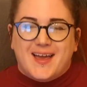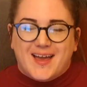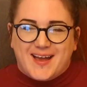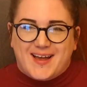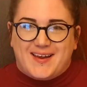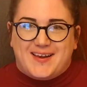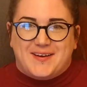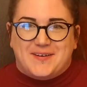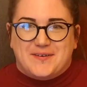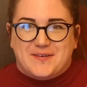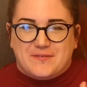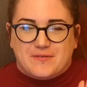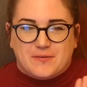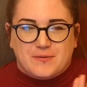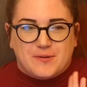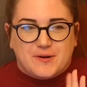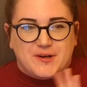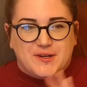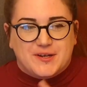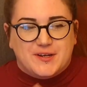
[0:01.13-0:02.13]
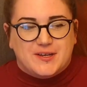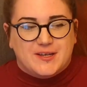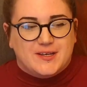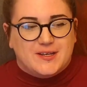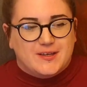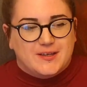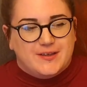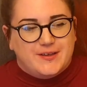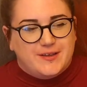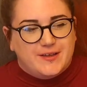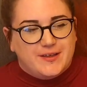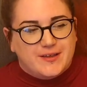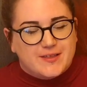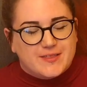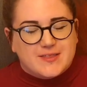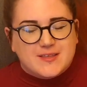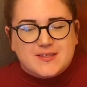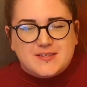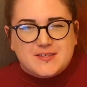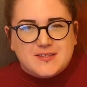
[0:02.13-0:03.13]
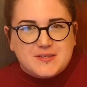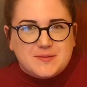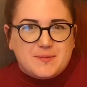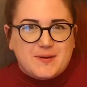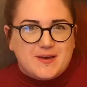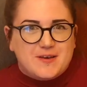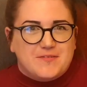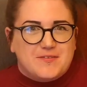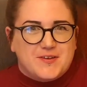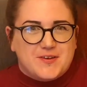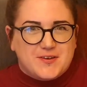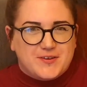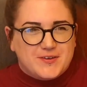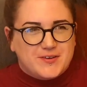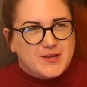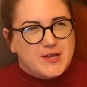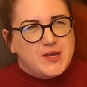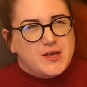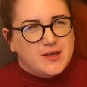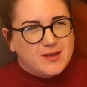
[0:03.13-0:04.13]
Hello everyone, this is a bit of an